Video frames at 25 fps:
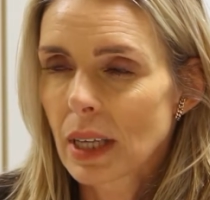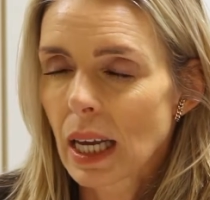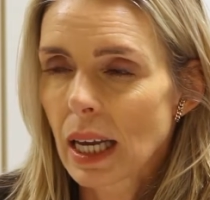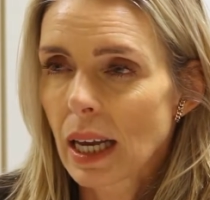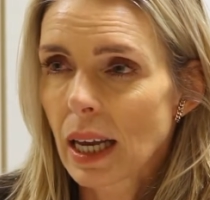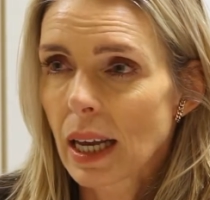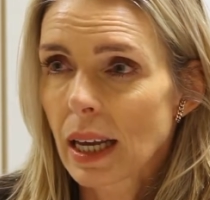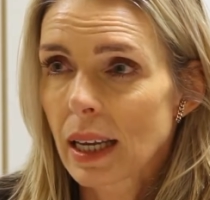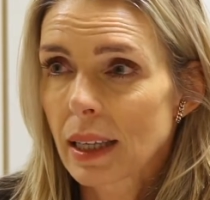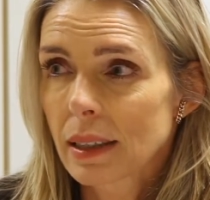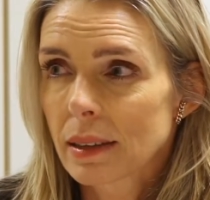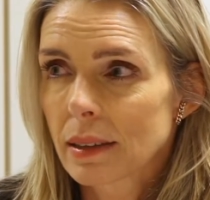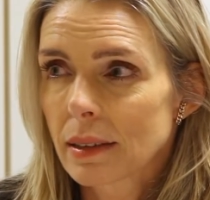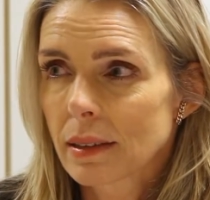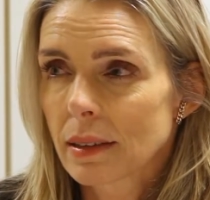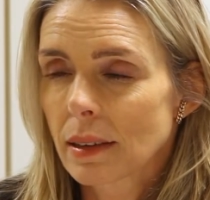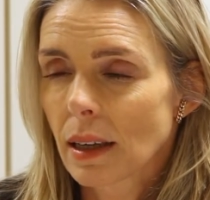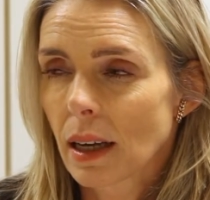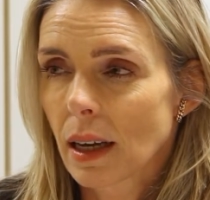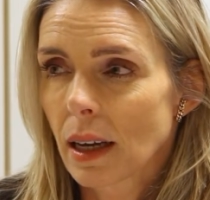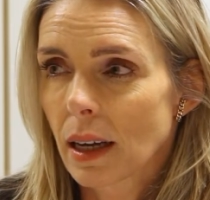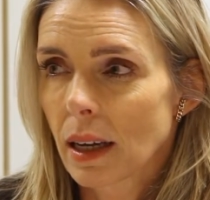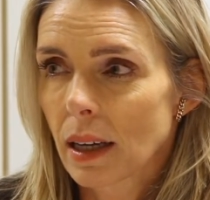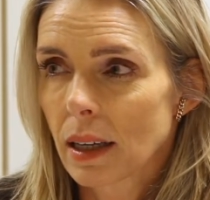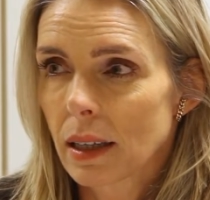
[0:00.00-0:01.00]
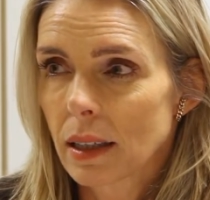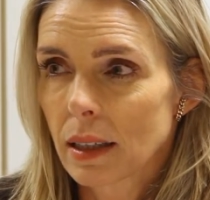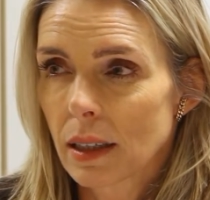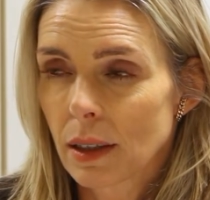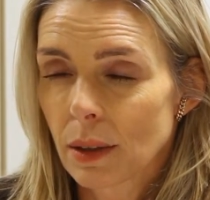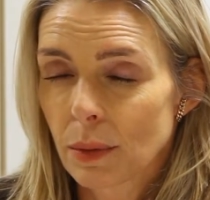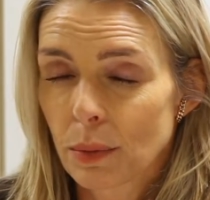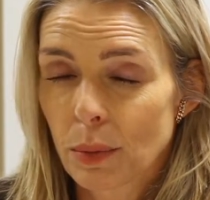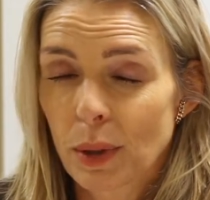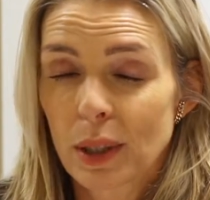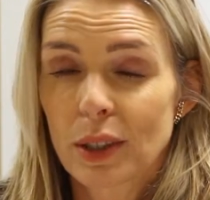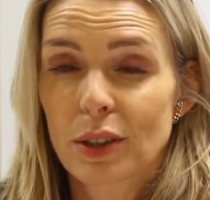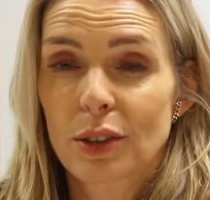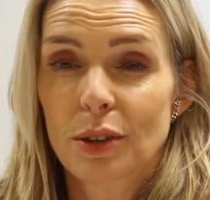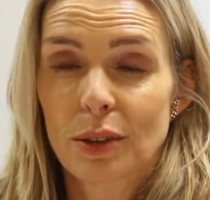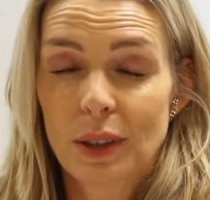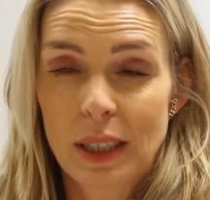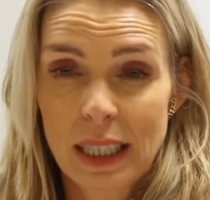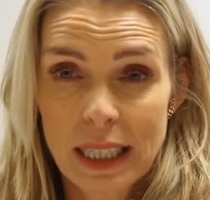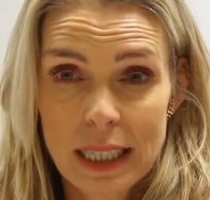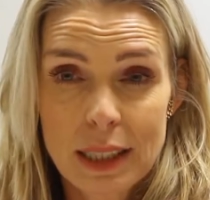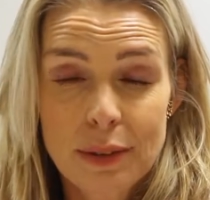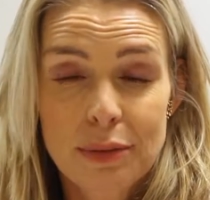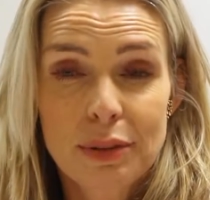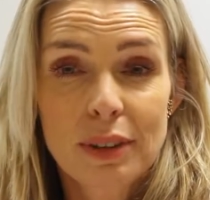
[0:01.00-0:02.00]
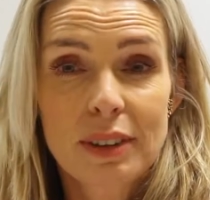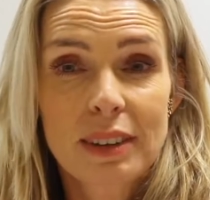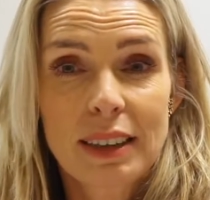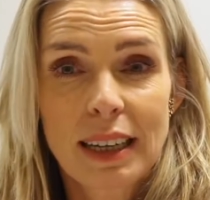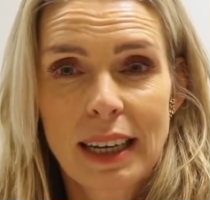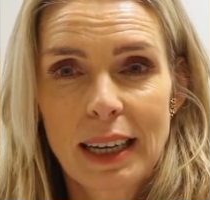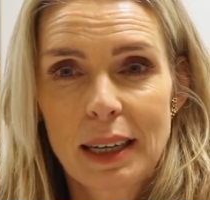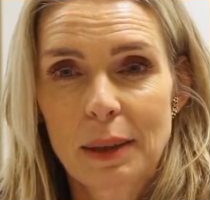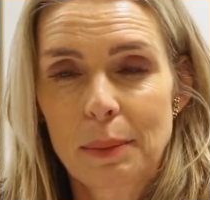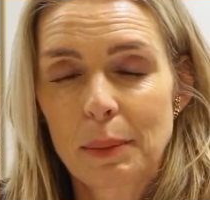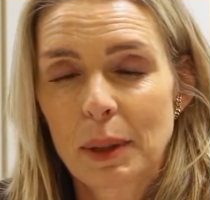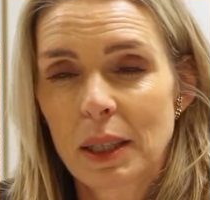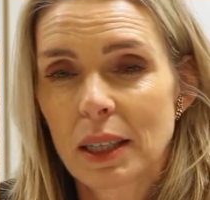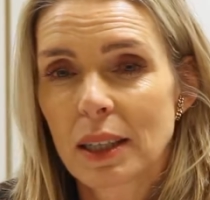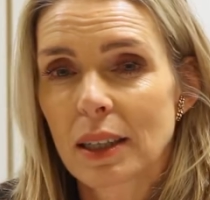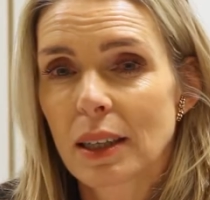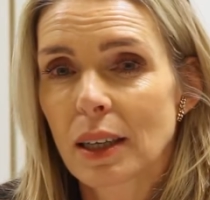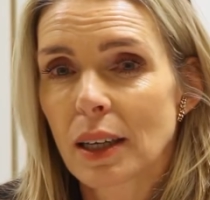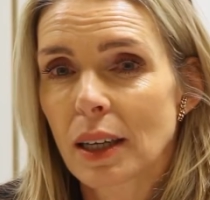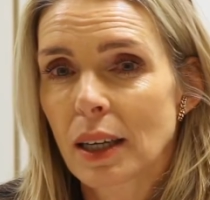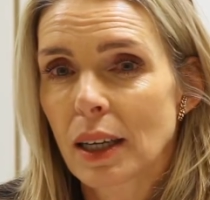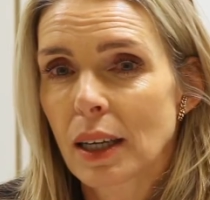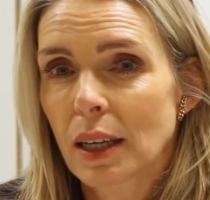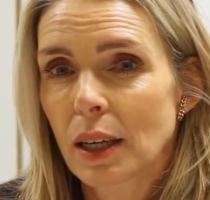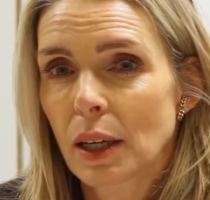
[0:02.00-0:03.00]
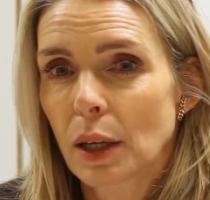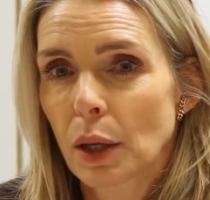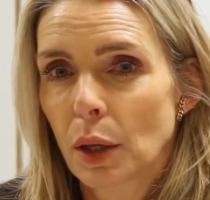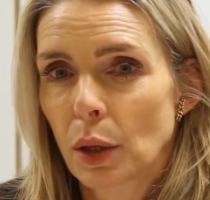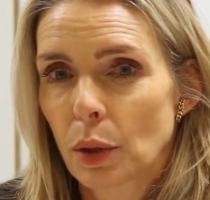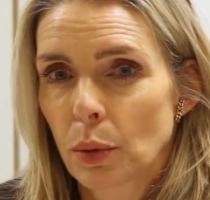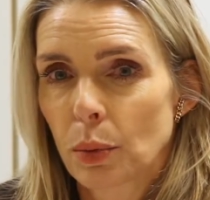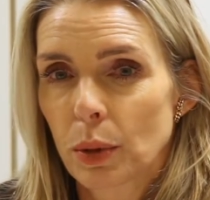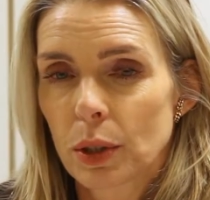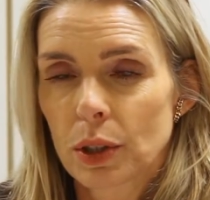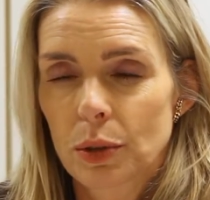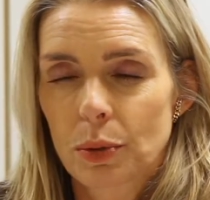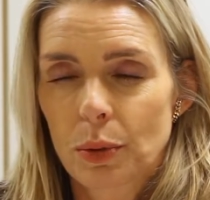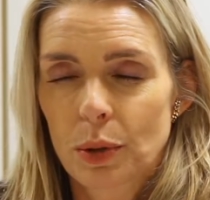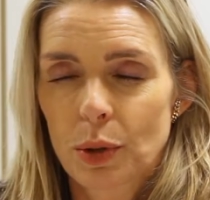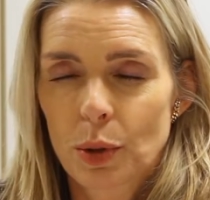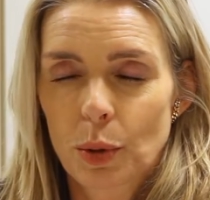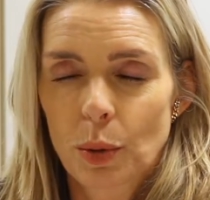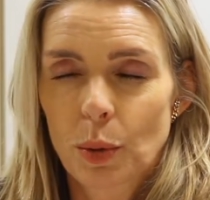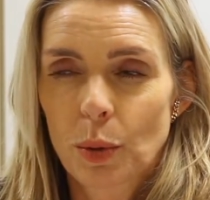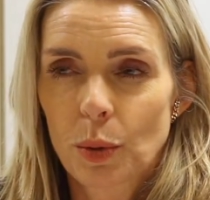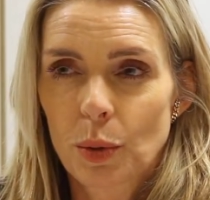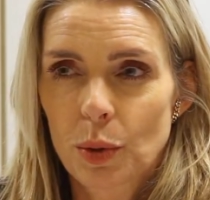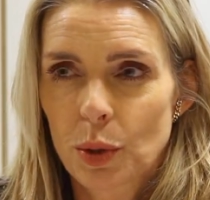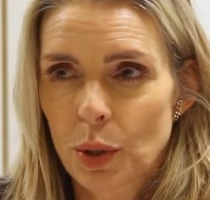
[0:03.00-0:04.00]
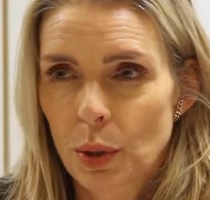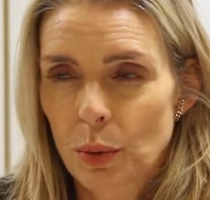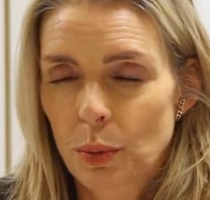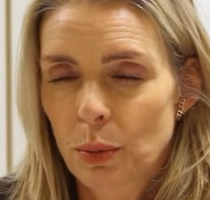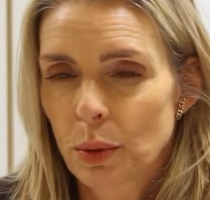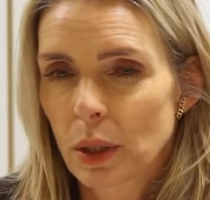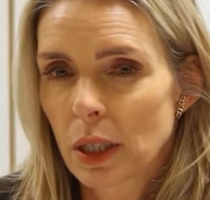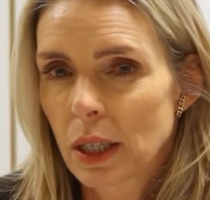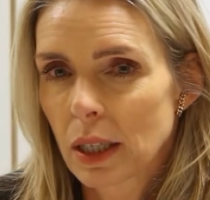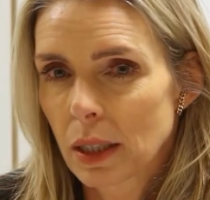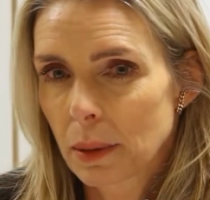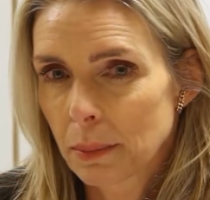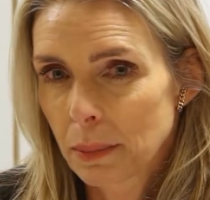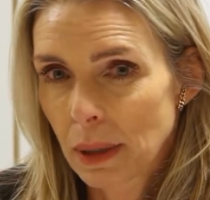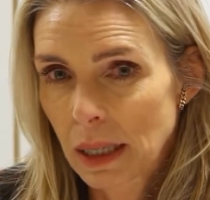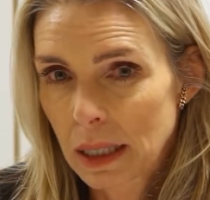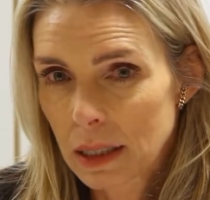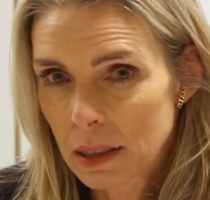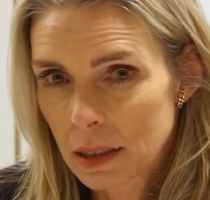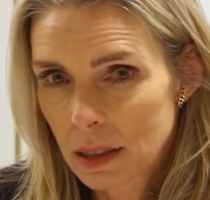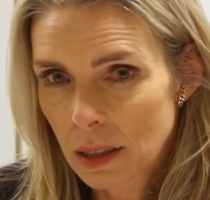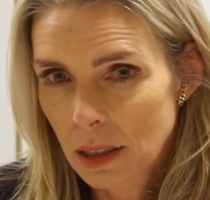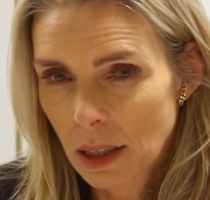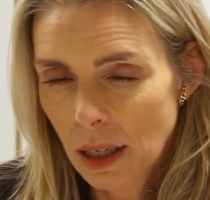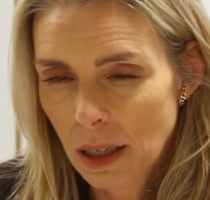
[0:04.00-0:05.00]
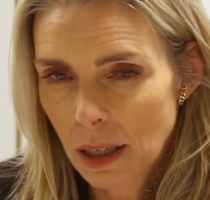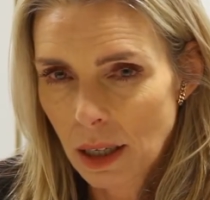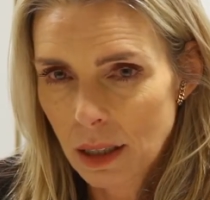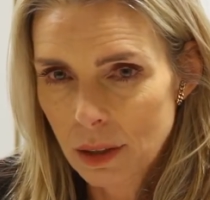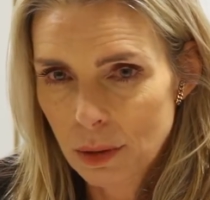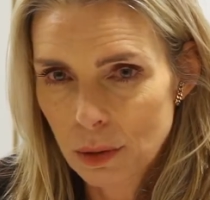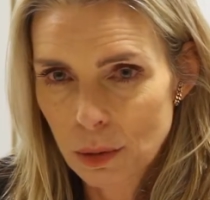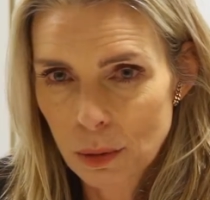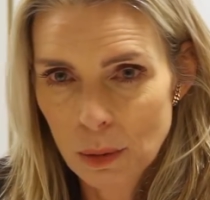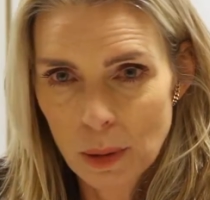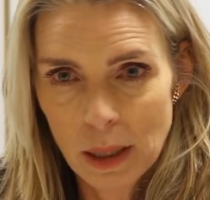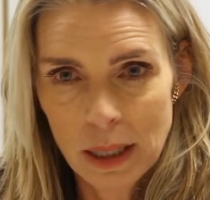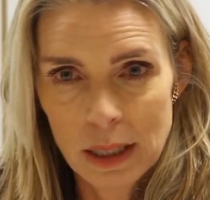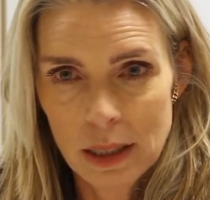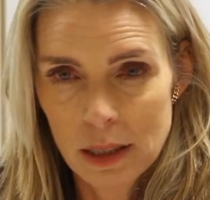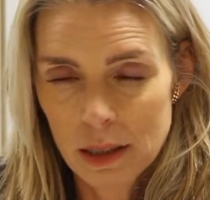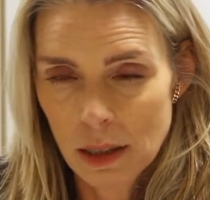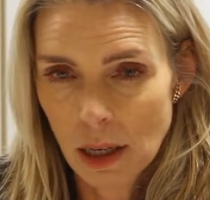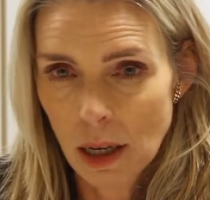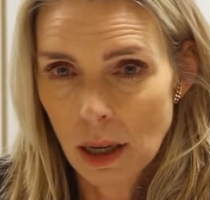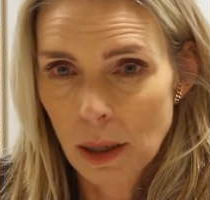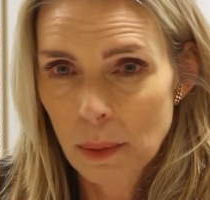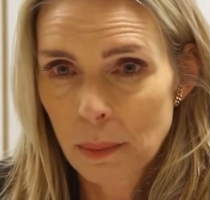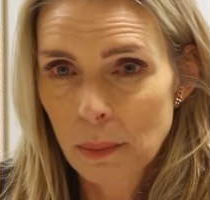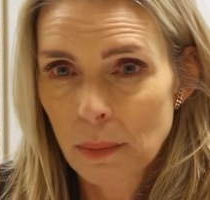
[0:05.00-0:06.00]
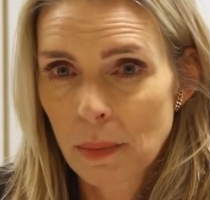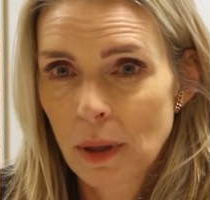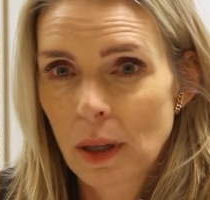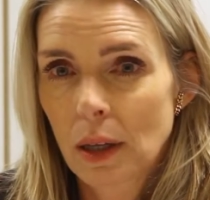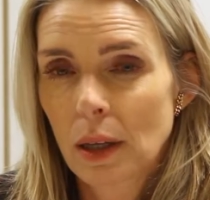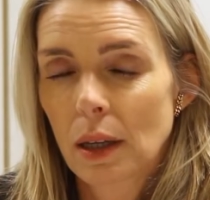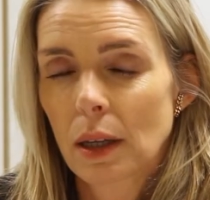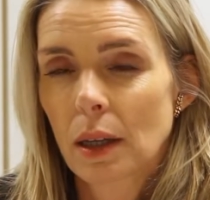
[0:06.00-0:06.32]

And I went to the Rietveld Academy, which was also really amazing. I had a great time.